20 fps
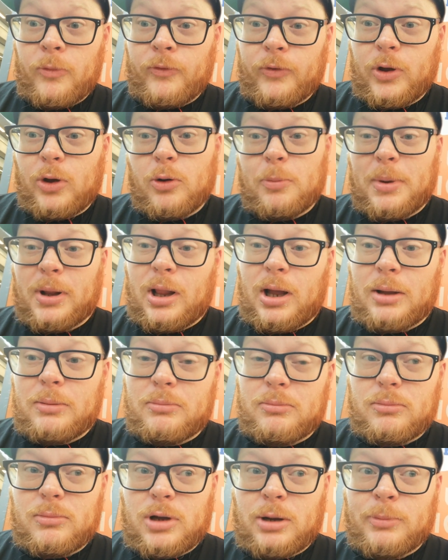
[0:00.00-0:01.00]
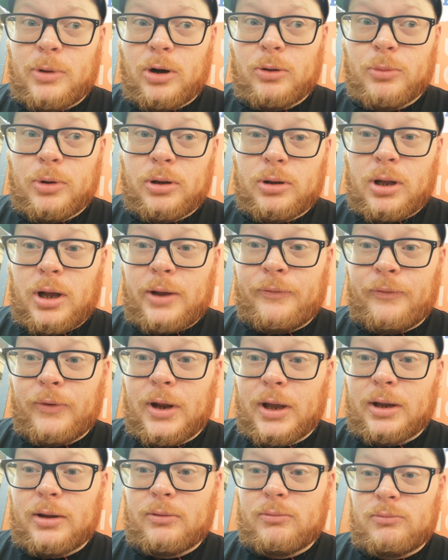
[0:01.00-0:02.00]
For you, it'll be like a moment, like a
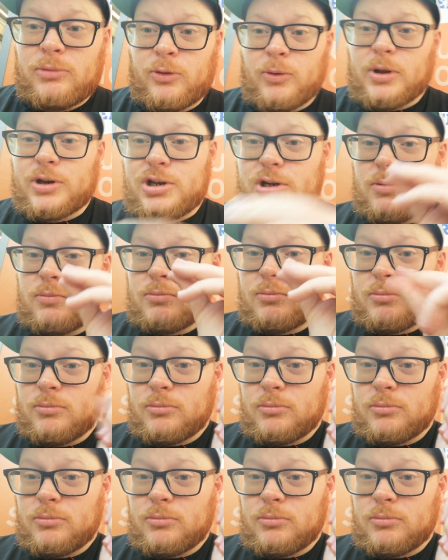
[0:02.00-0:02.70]
flick switch.